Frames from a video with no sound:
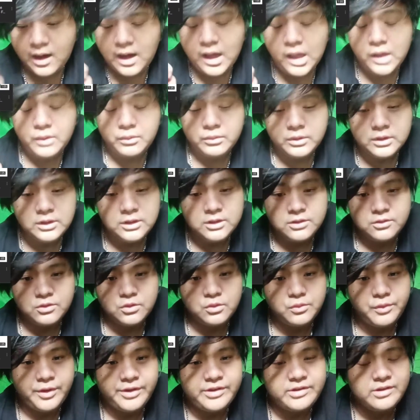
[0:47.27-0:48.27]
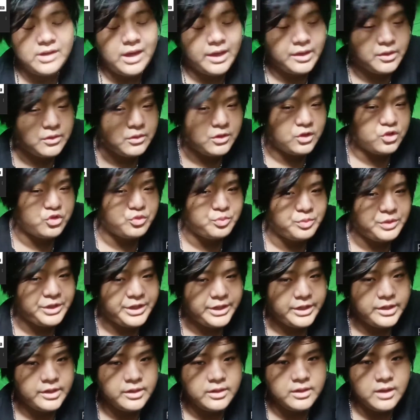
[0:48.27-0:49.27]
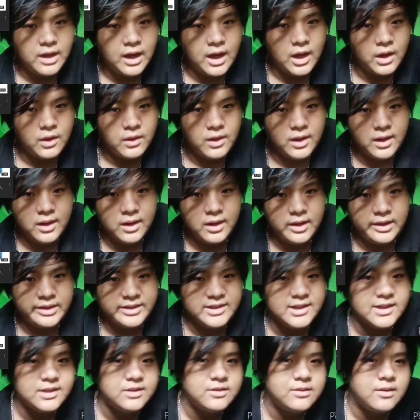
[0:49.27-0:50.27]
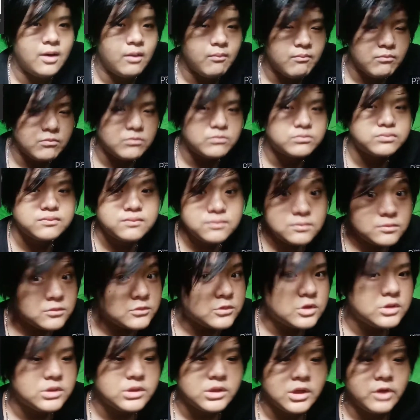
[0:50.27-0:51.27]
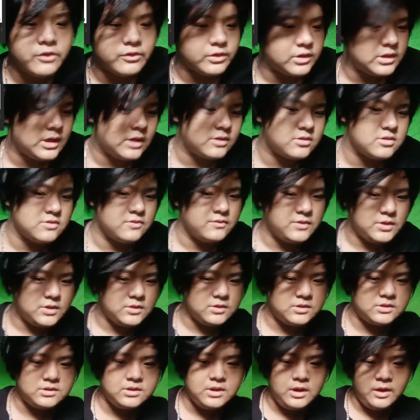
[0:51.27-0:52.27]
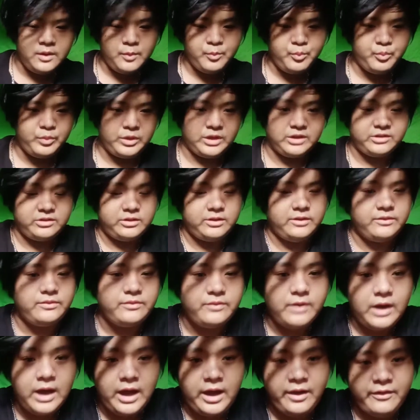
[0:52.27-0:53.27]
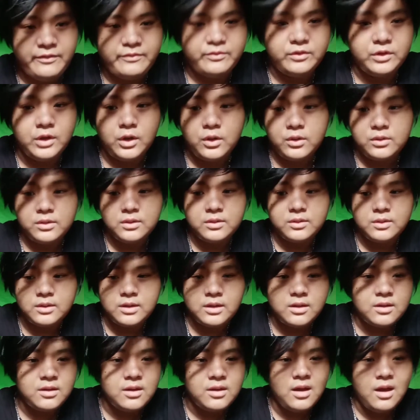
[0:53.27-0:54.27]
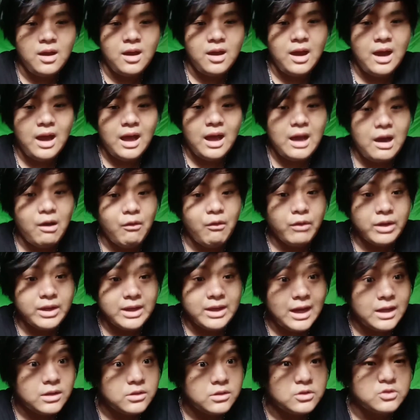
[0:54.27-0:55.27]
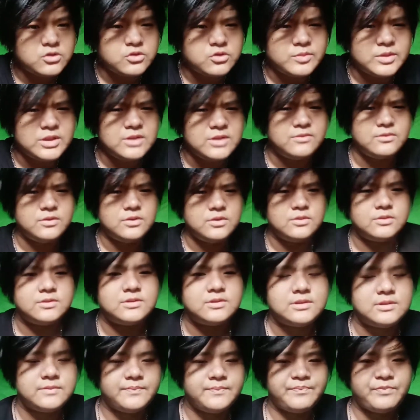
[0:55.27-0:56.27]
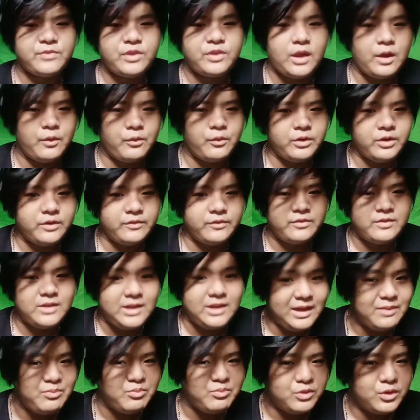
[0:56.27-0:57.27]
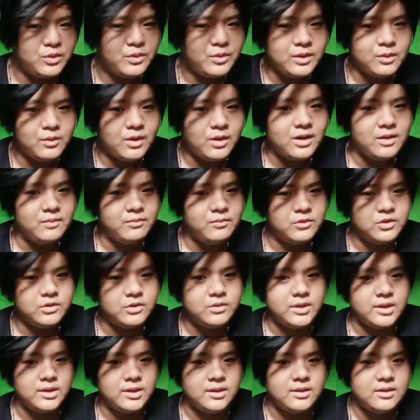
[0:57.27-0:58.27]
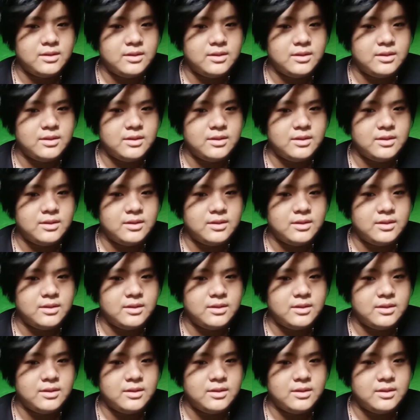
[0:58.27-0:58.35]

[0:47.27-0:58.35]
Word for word: I really do wish I could explain how uh, I got 11,000 views because if I've known how I got those many views, I would have kept doing what I'm doing.